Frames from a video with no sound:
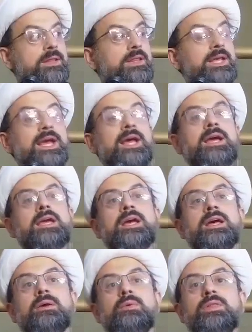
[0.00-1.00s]
the
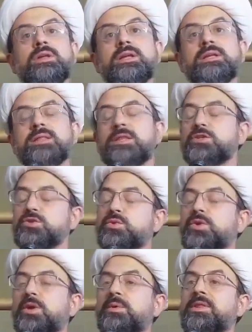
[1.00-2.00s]
ayah, whether the
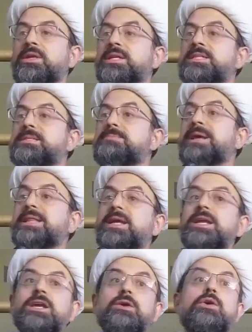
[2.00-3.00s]
surah, whether it's
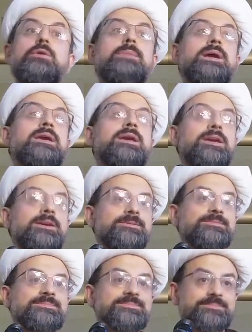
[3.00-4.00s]
Madani or Makki.
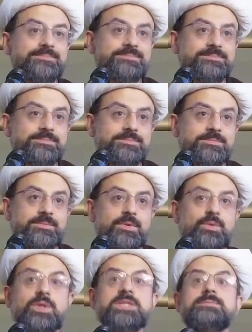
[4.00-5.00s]

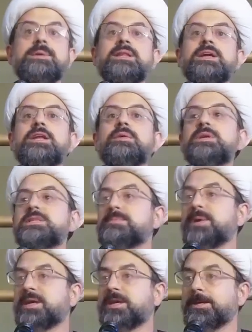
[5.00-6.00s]
What's Madani, what's
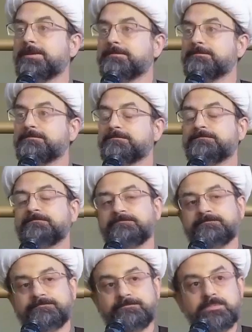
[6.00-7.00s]
Makki?
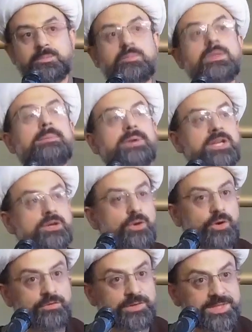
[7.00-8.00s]
I'm going to
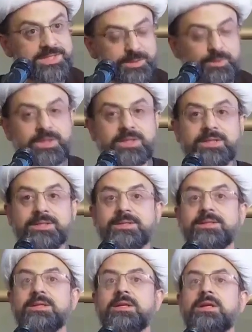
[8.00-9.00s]
go over this quickly.
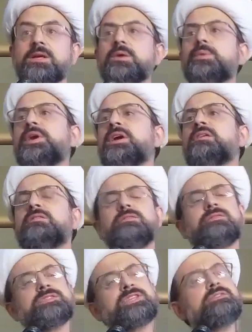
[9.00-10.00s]
We have
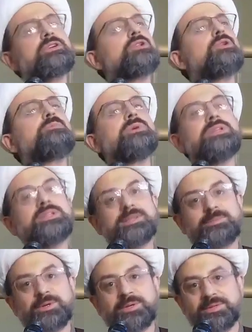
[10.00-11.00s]
several opinions
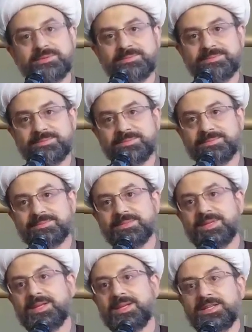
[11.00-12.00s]
about it.
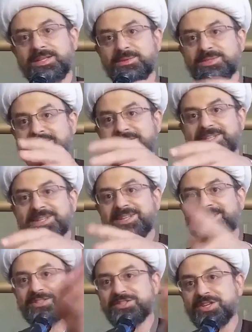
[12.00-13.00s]
Allah Hadi will study it,
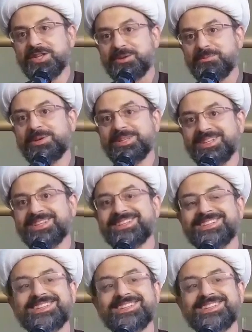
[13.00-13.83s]
inshallah, on Monday.